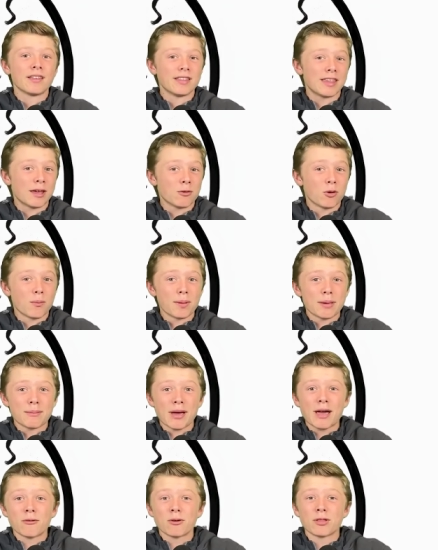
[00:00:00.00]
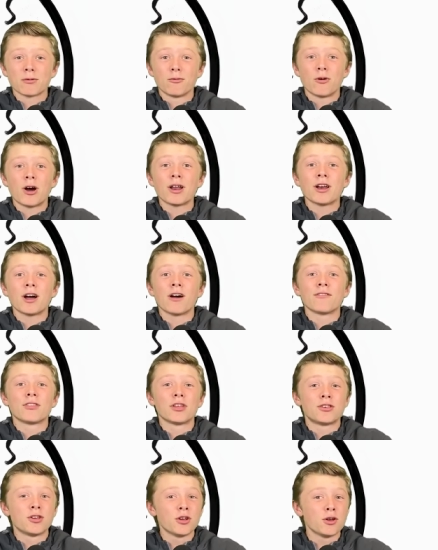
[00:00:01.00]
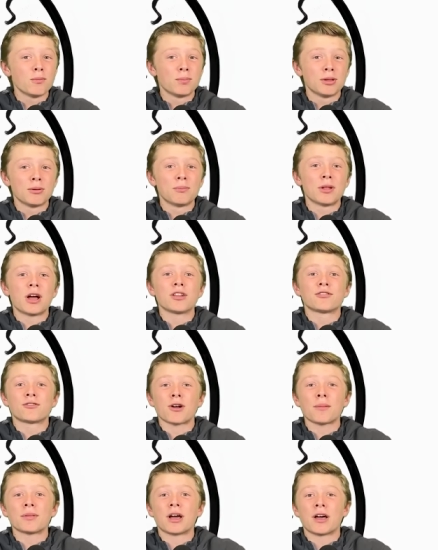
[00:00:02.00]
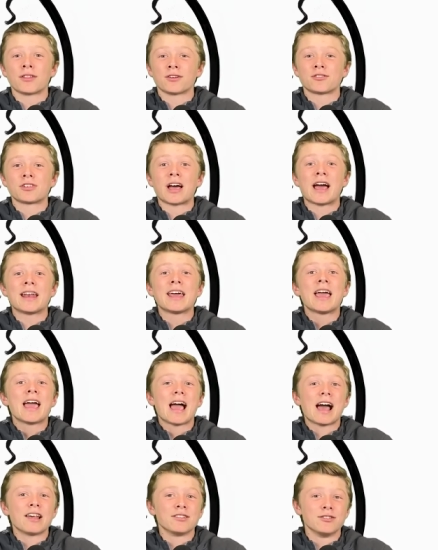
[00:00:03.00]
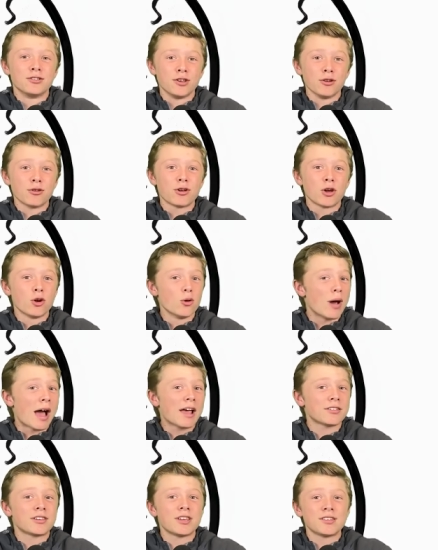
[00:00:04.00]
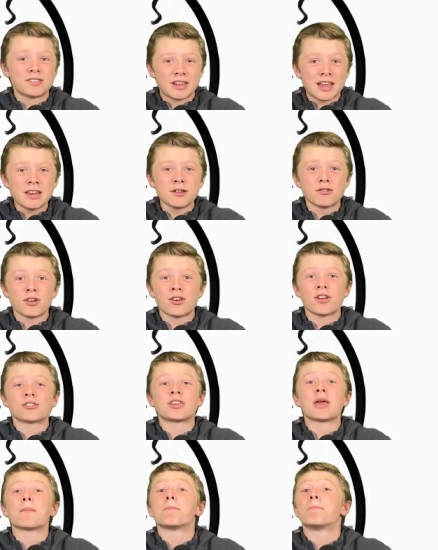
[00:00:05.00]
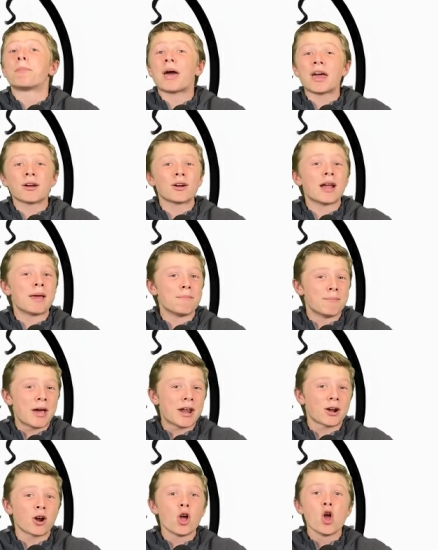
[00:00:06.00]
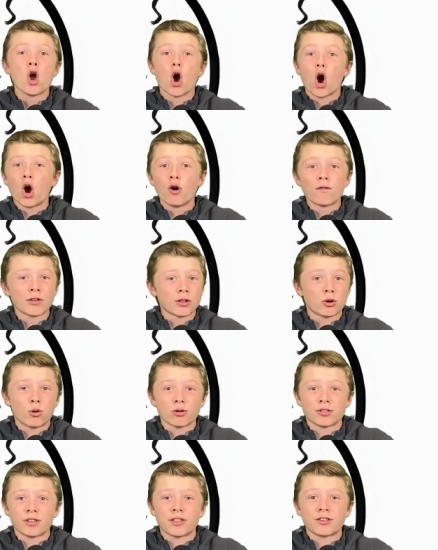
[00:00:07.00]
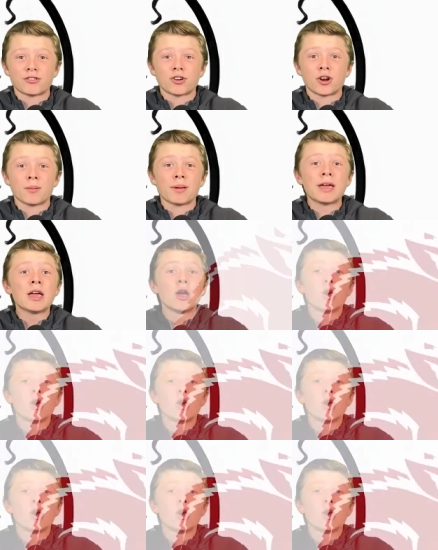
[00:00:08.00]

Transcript: They will be met with one of the 2 blue bloods from the other side as Duke, who has continued to just get better and better over the course of this tournament,